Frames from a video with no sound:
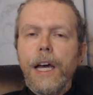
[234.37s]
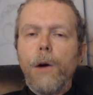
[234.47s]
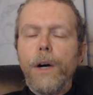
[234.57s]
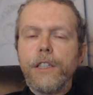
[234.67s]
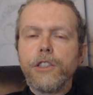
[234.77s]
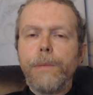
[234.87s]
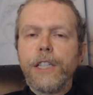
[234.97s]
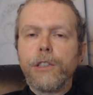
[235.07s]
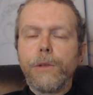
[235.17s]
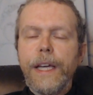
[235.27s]
when
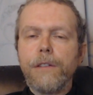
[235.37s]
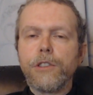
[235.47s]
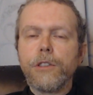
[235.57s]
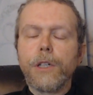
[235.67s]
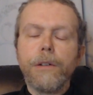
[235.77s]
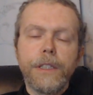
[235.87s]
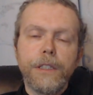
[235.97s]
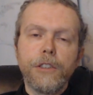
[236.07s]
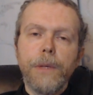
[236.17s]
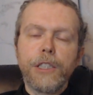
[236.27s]

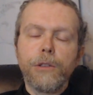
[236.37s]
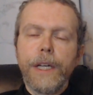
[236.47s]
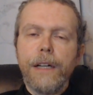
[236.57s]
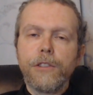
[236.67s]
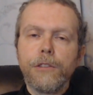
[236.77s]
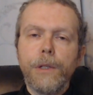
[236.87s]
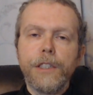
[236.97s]
Clinton special counsel,